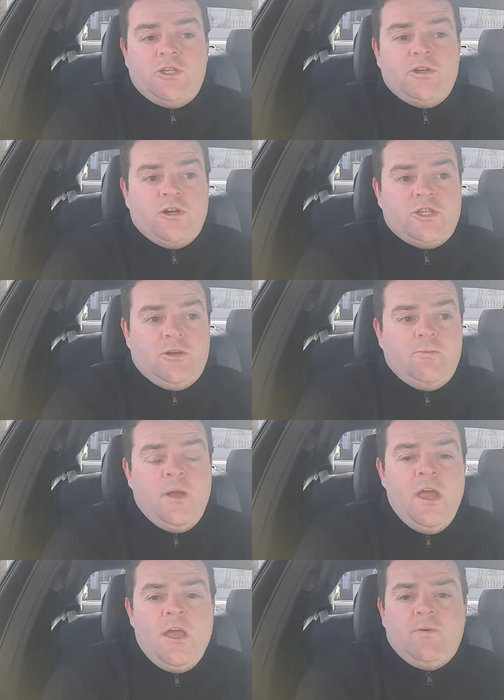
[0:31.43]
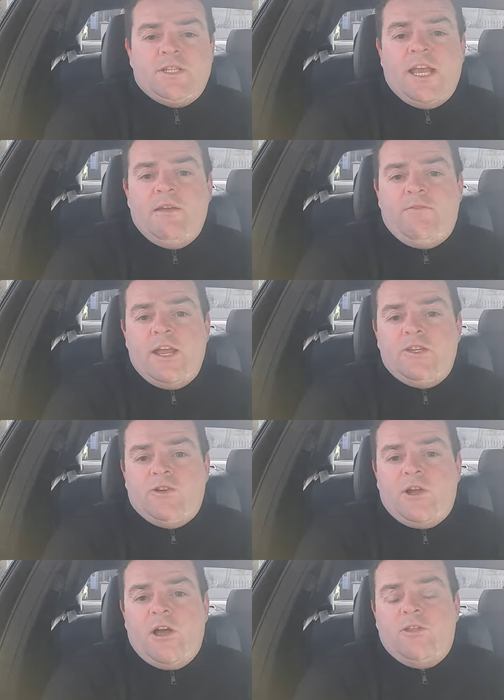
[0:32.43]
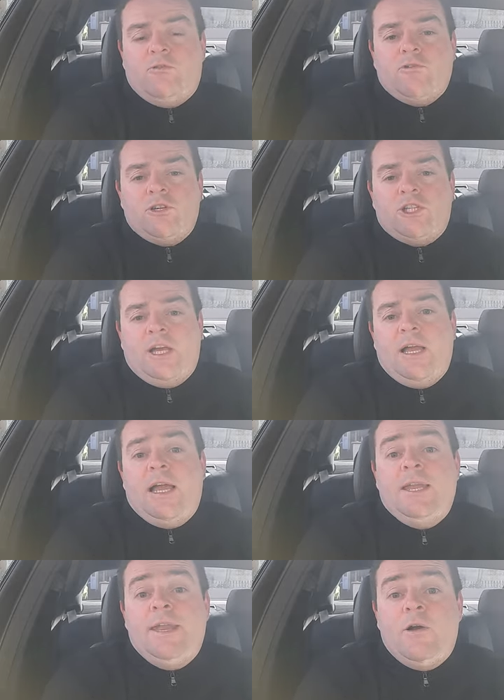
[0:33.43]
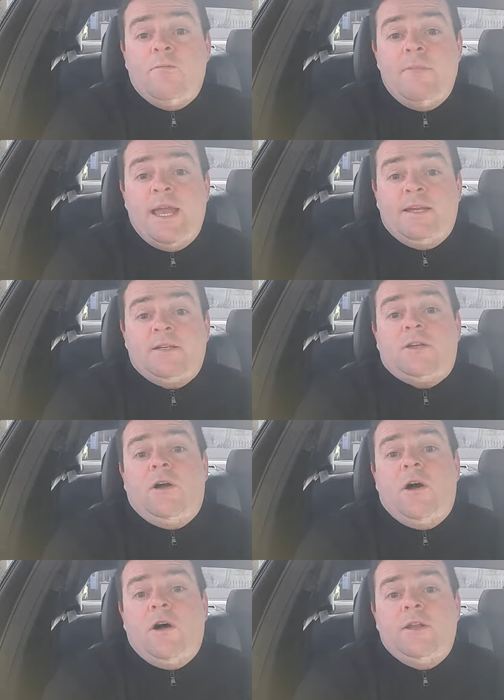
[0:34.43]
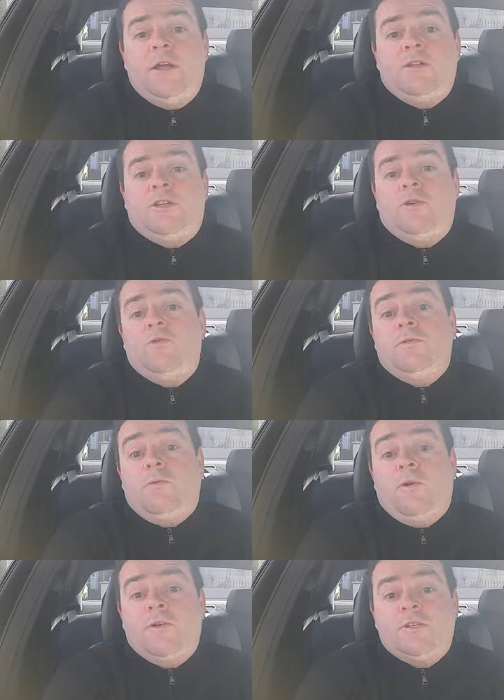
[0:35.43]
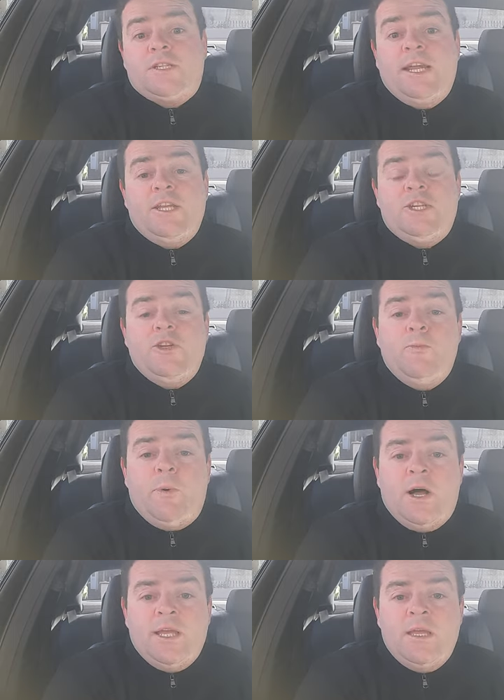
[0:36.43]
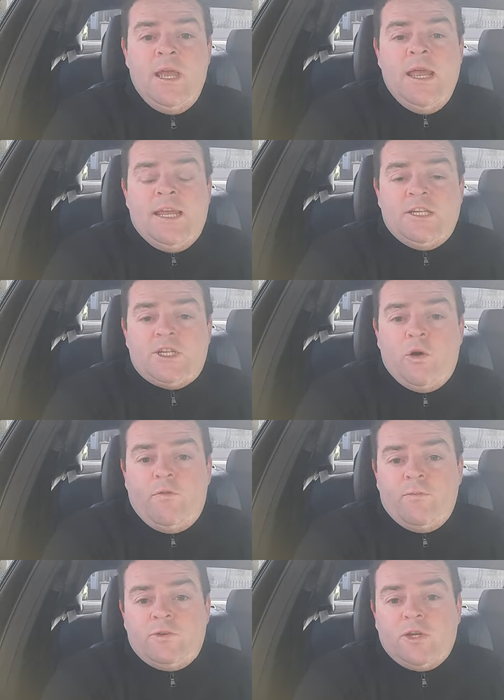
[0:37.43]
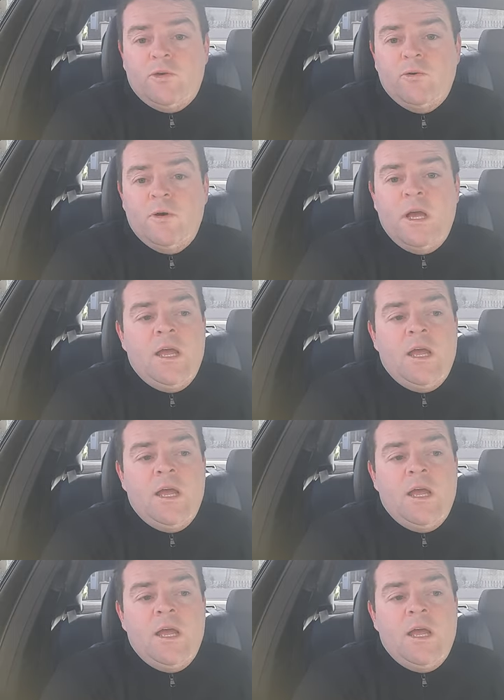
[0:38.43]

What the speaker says: touch him, was then ventured on to Russia and now made it on to the world stage in Dubai. He's 2 from 2.